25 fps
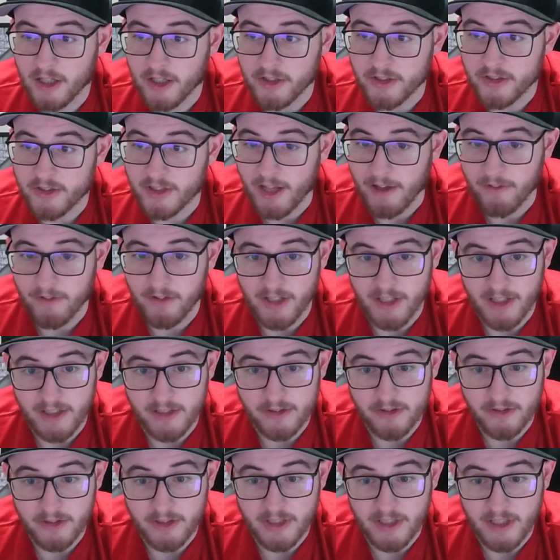David
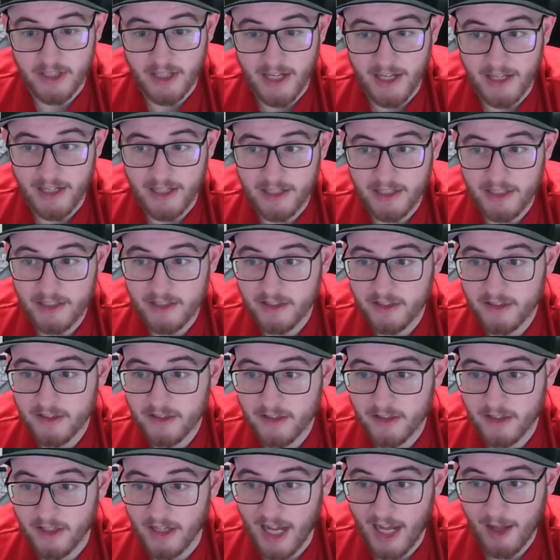Hensley had
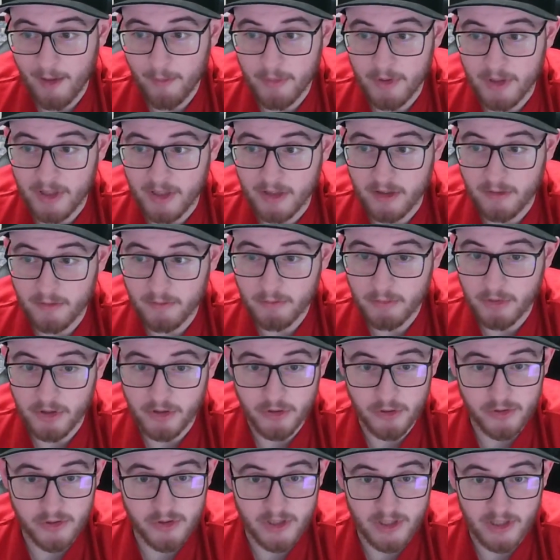not been
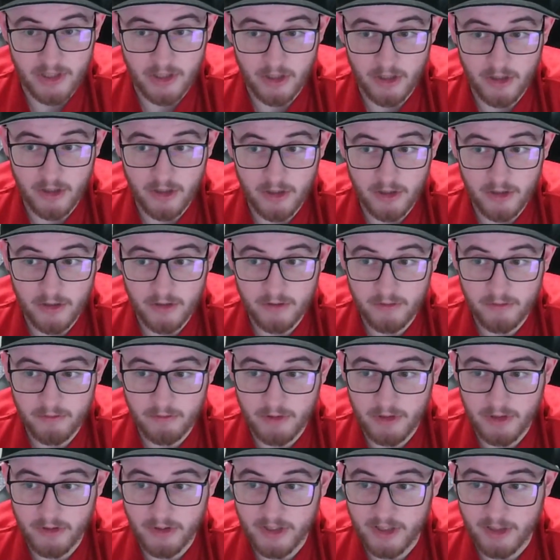producing at all
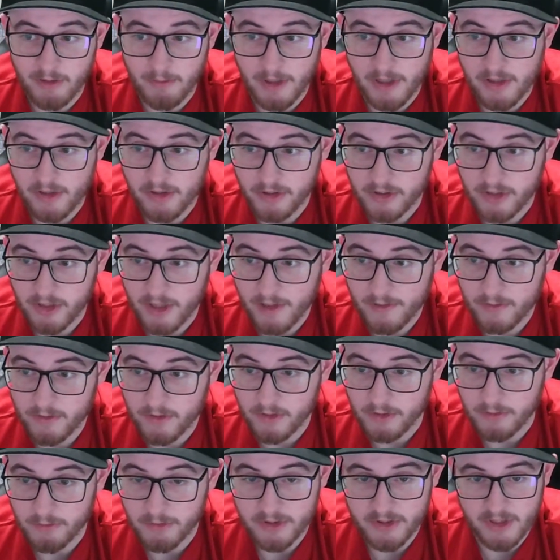really at the major league
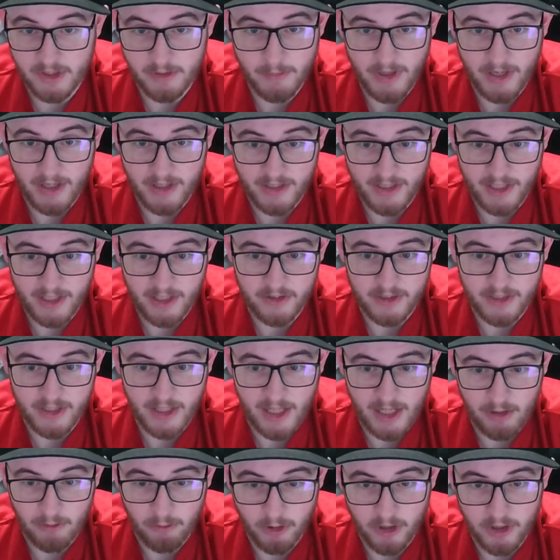level, and was sent back down to
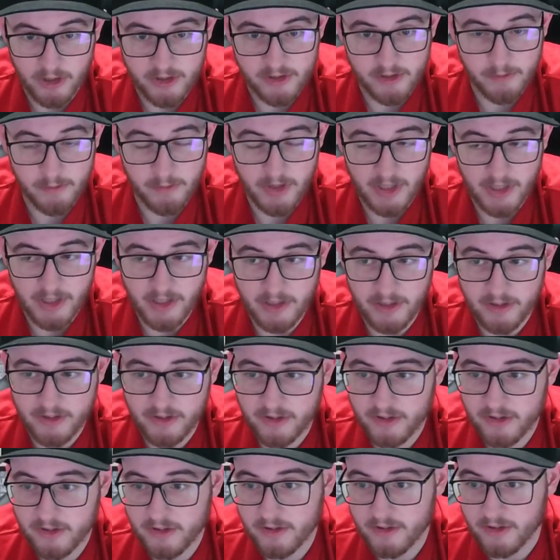kind of work on some
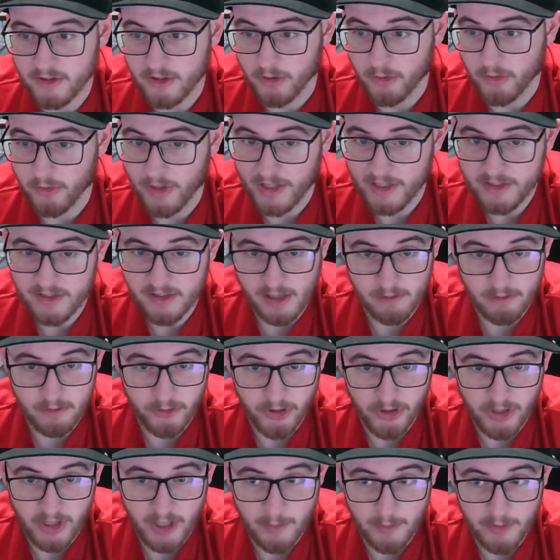things, so that's not
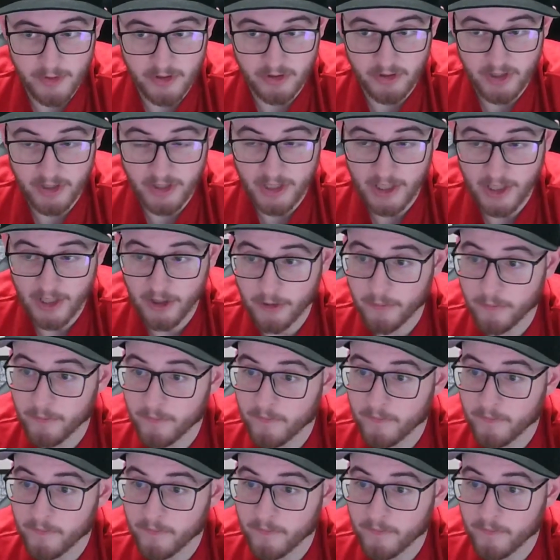really an option right now.